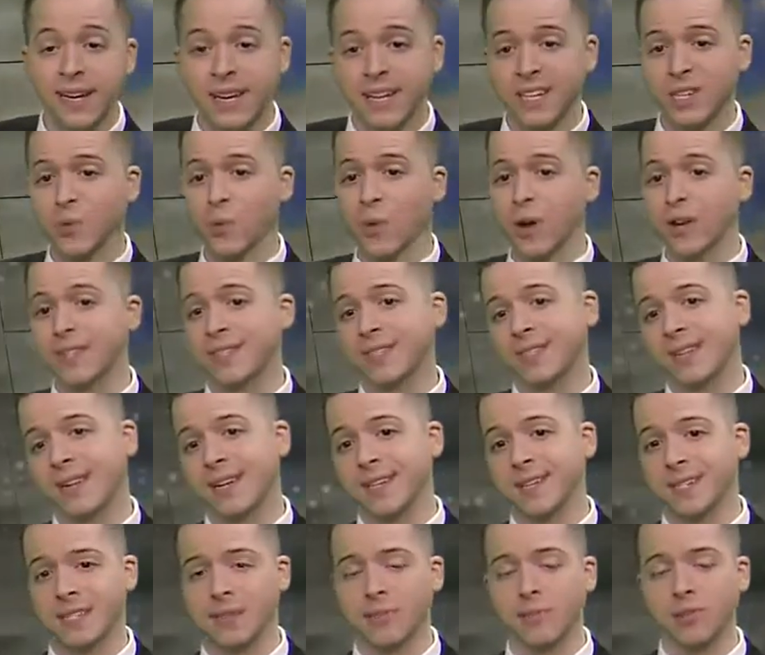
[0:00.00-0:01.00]
into
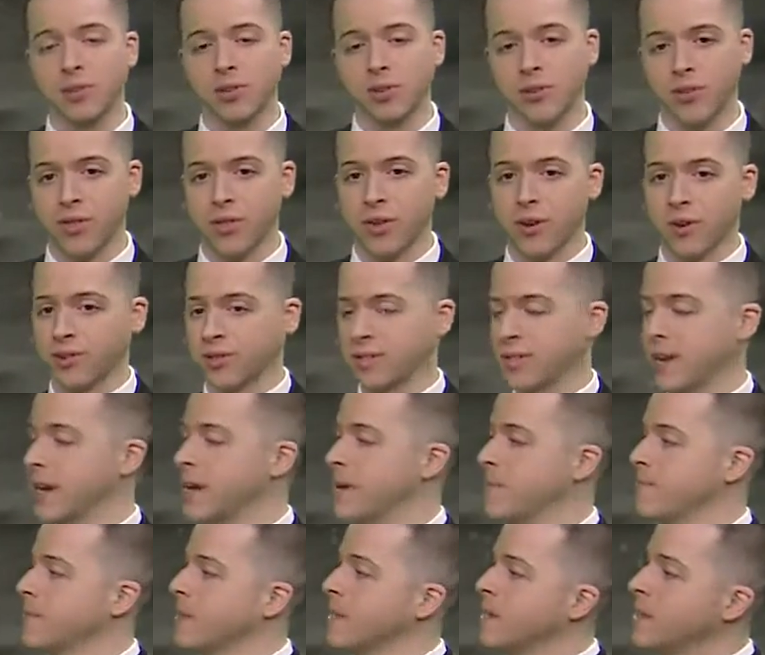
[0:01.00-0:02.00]
Wednesday, similar Thursday.
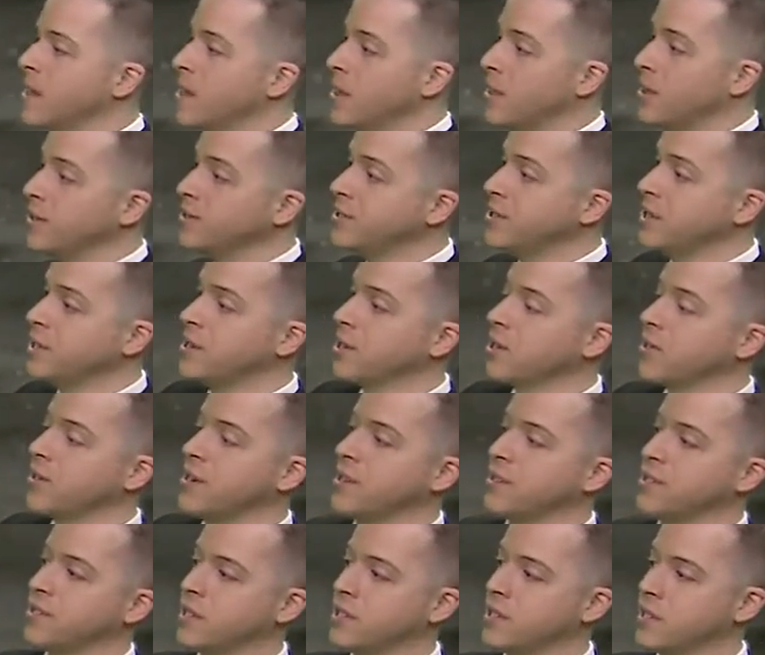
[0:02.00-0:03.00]
13
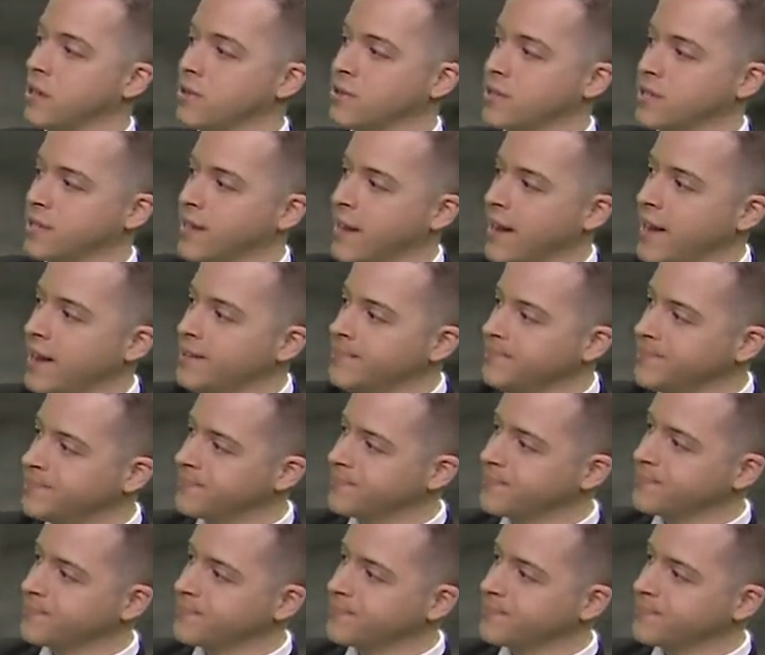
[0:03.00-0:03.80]
degrees, your low tonight.